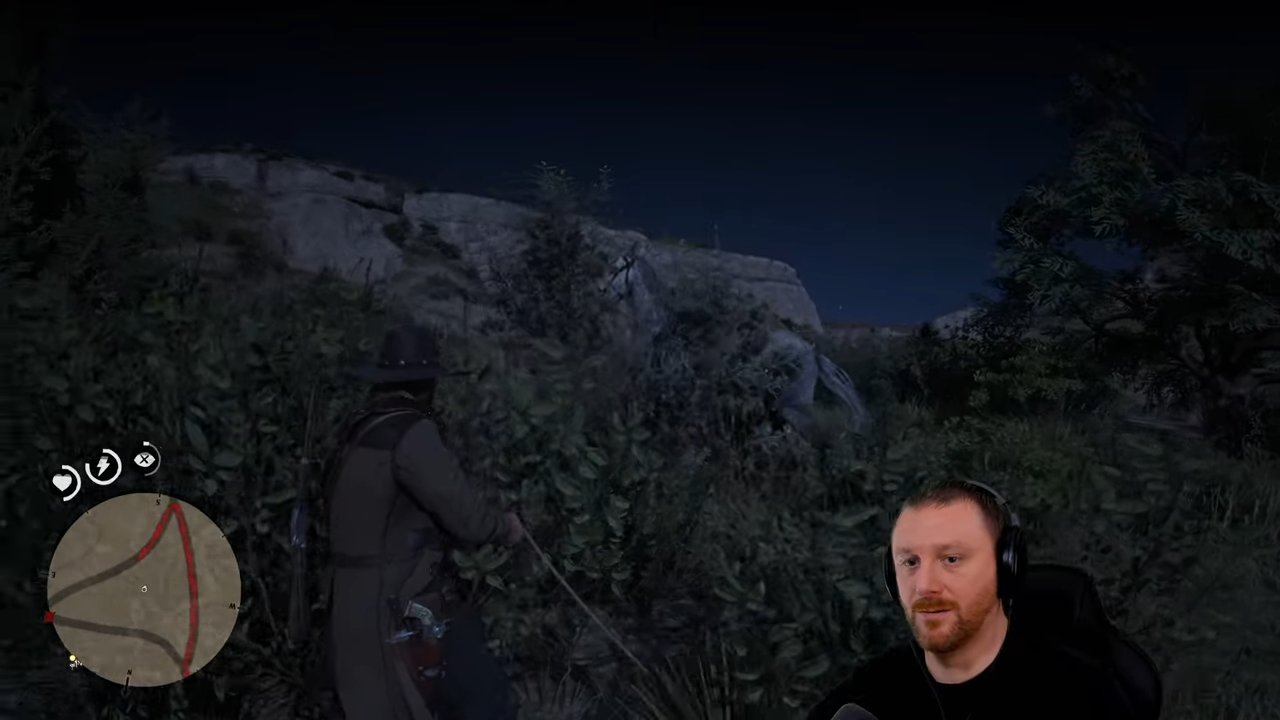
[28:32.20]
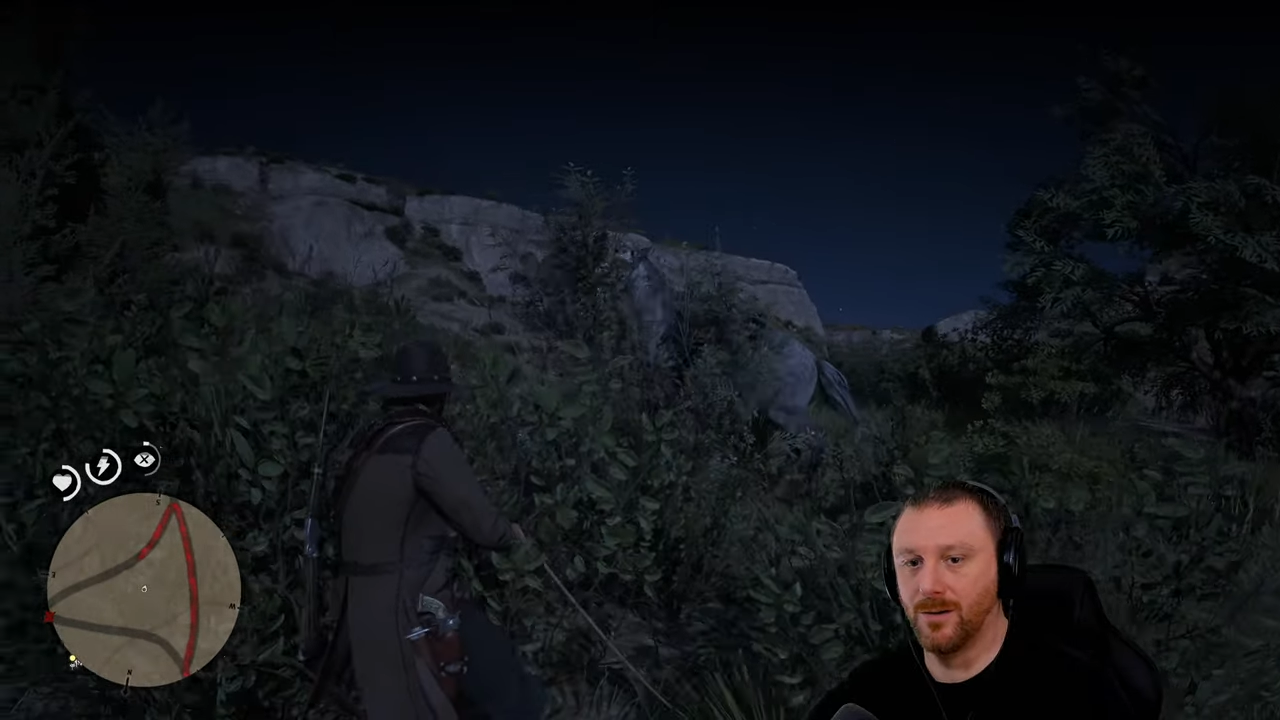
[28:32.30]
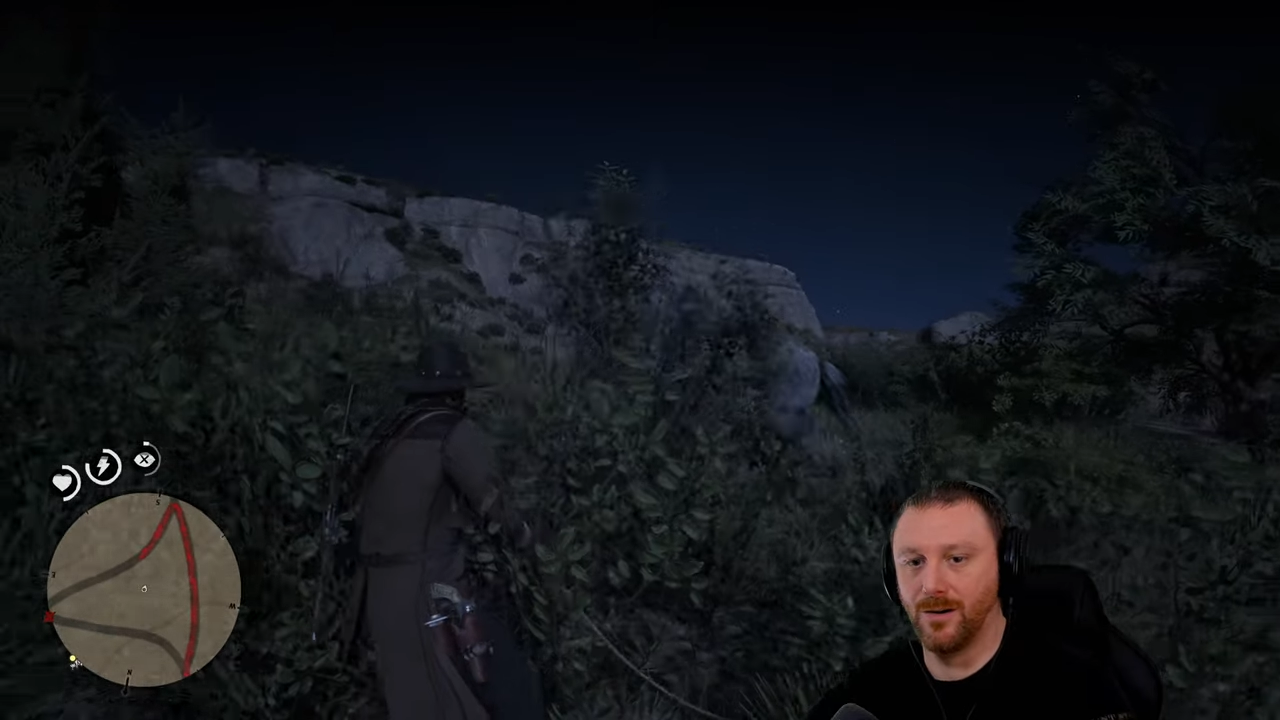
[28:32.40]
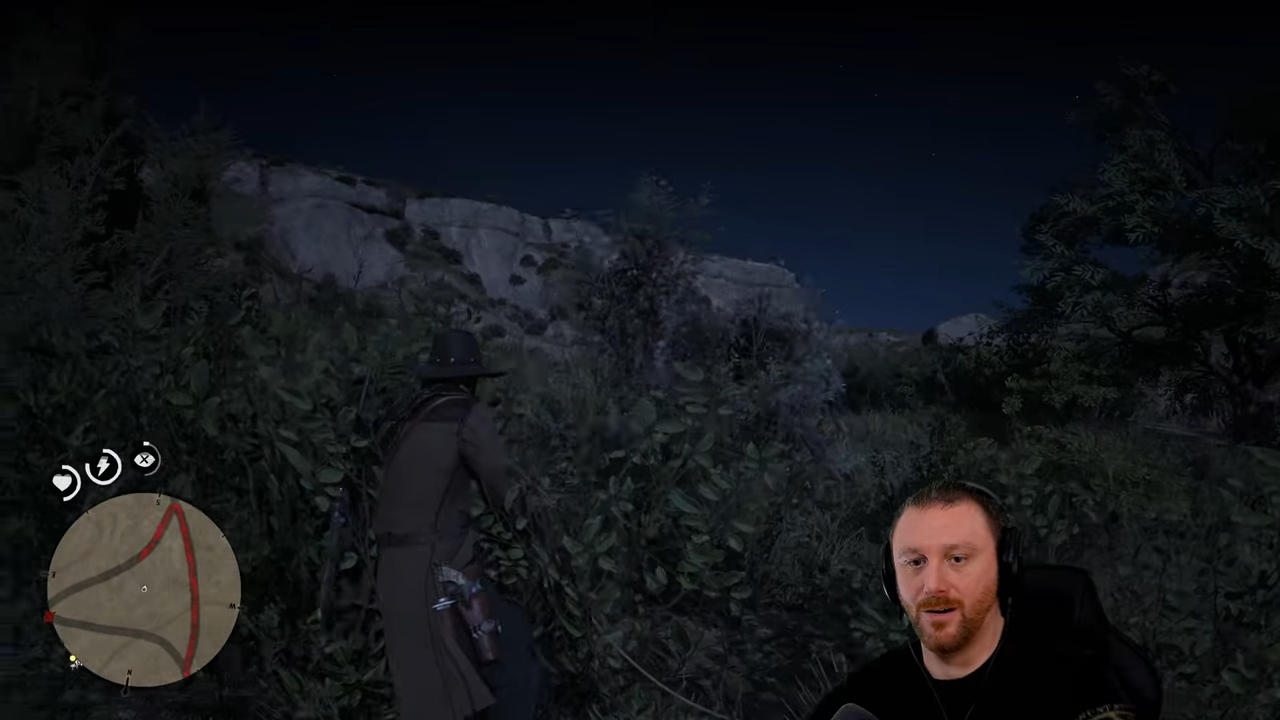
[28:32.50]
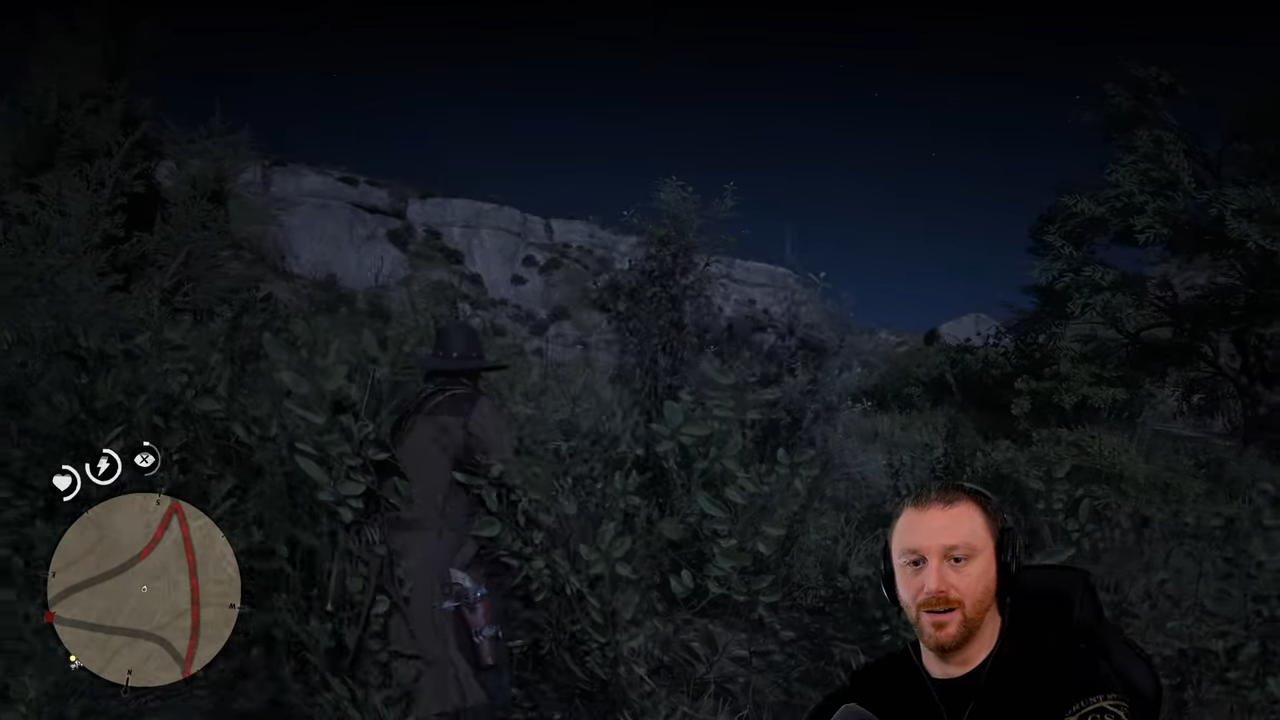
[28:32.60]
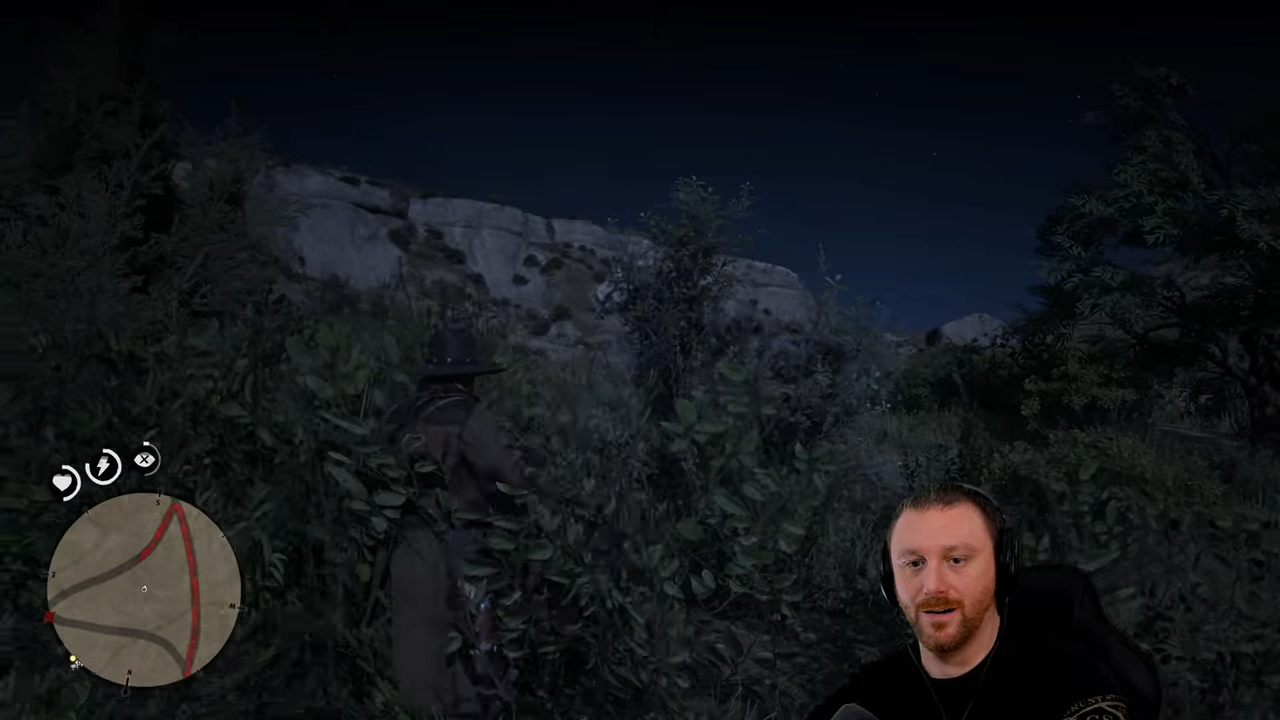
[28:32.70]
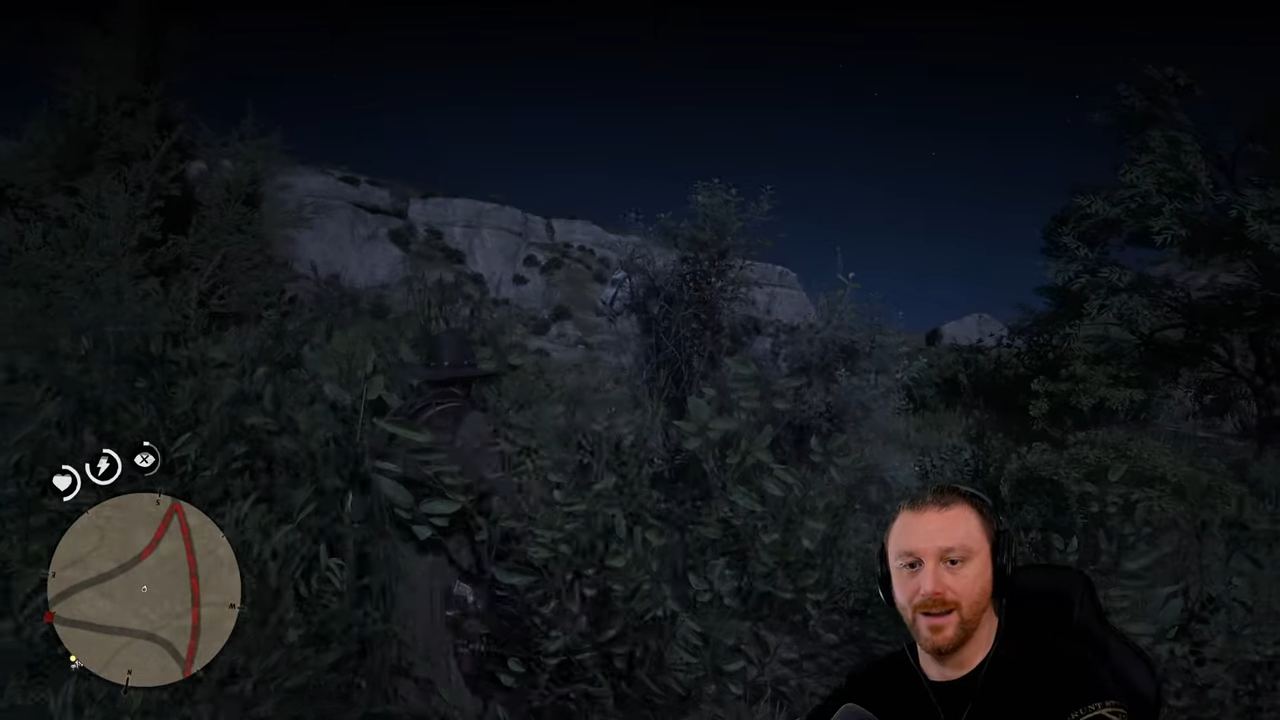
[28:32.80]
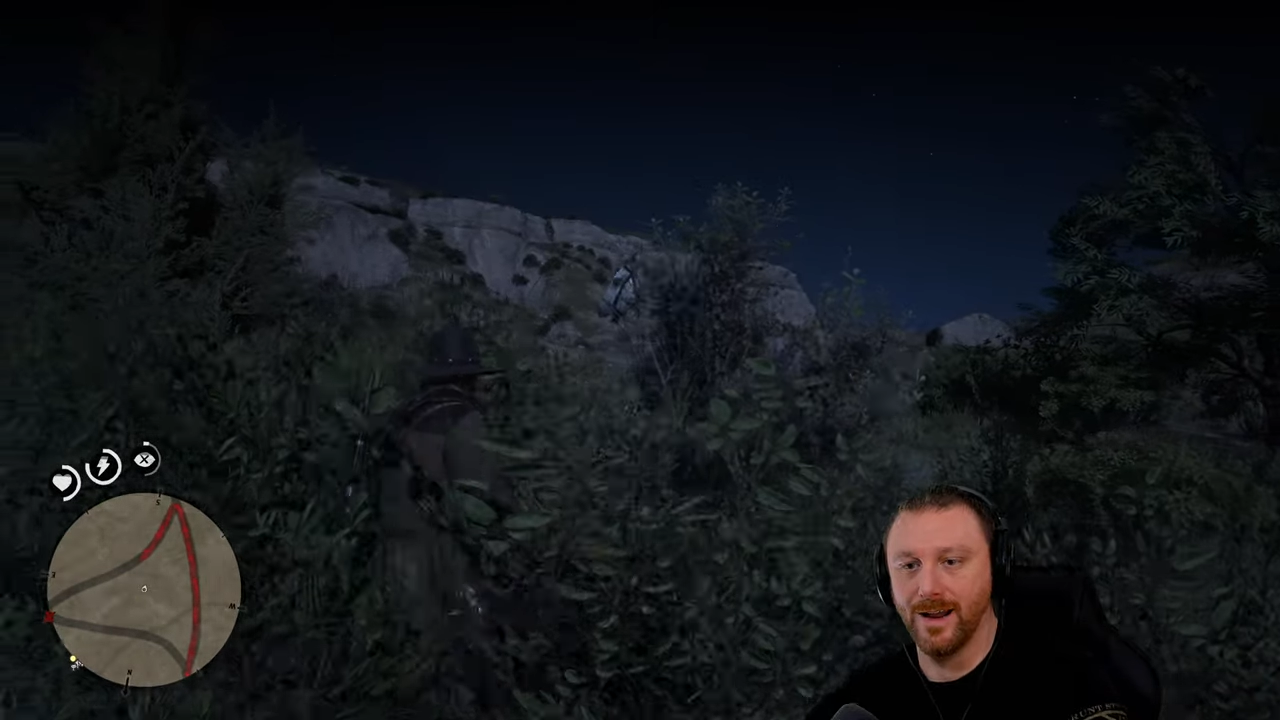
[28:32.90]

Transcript: Come on